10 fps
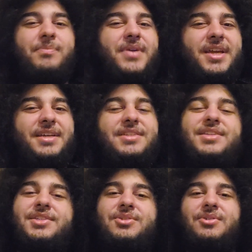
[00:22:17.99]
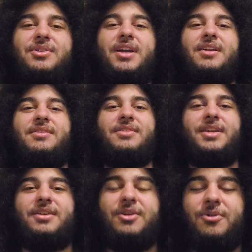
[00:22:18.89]
big sister kind of
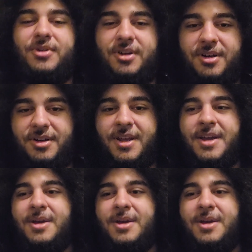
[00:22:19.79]
thing going on.